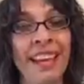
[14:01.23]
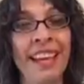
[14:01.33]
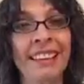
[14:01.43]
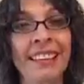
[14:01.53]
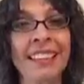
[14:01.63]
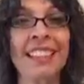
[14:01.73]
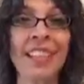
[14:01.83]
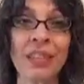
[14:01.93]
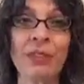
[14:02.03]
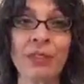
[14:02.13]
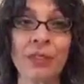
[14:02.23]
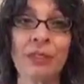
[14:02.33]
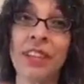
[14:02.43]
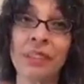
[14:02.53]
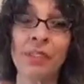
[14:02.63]
And thank you for
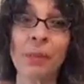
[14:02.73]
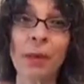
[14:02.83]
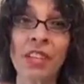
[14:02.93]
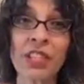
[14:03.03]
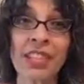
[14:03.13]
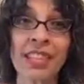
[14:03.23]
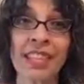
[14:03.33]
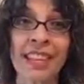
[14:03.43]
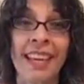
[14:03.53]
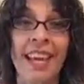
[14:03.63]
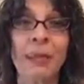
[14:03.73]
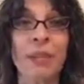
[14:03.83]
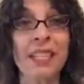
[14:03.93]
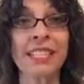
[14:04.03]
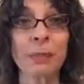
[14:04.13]
faithfully watching and
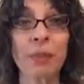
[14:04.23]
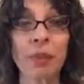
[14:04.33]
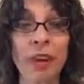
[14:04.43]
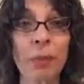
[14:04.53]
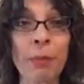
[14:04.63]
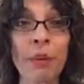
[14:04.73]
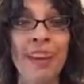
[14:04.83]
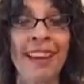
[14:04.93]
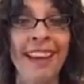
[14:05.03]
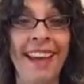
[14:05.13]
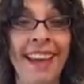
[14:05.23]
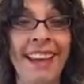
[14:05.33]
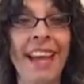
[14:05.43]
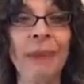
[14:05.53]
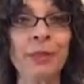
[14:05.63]
being a subscriber.
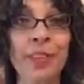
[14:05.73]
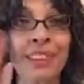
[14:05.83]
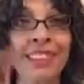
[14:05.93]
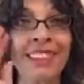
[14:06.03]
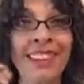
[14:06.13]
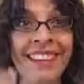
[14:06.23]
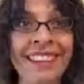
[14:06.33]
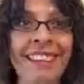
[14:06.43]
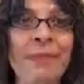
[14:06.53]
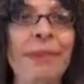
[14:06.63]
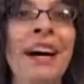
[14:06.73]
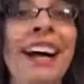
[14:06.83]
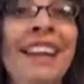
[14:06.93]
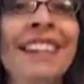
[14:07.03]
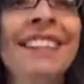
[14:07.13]
And I will talk to you later.
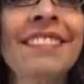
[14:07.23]
Bye.